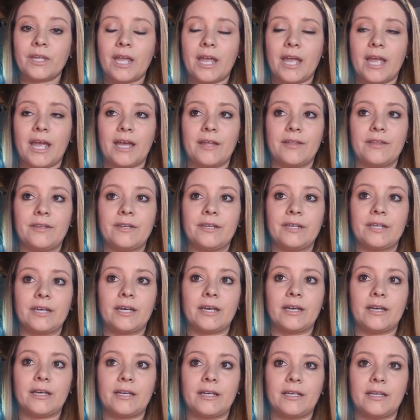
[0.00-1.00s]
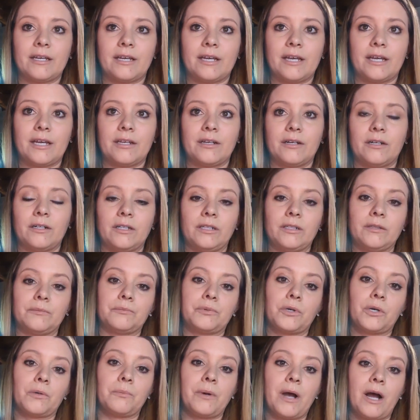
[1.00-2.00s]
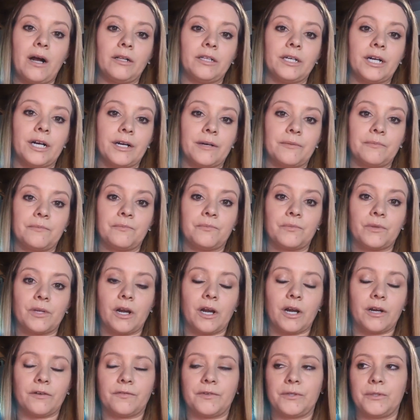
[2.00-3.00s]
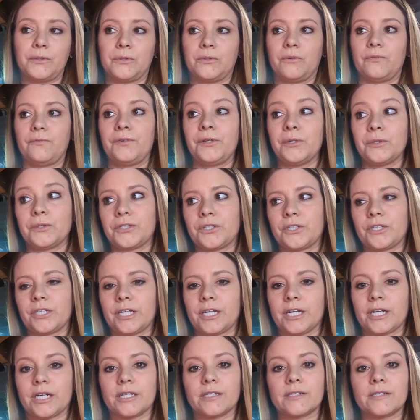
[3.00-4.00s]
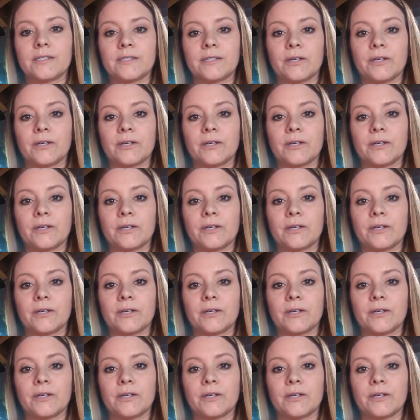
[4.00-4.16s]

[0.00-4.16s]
and it'll propel our future years.